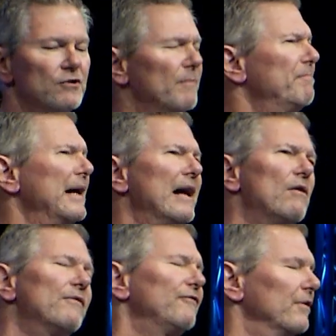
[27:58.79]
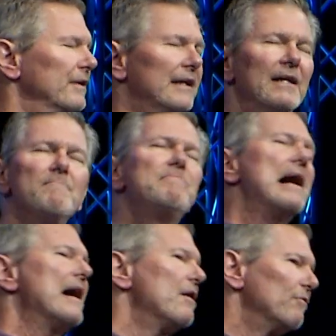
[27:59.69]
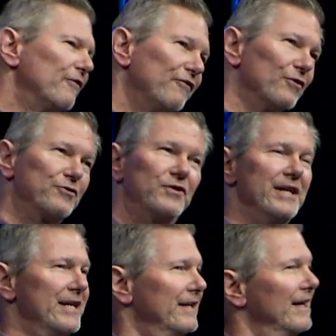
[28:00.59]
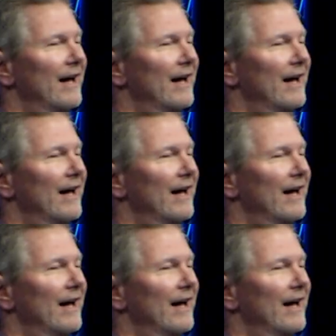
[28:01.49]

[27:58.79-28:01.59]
It's a powerful, powerful scene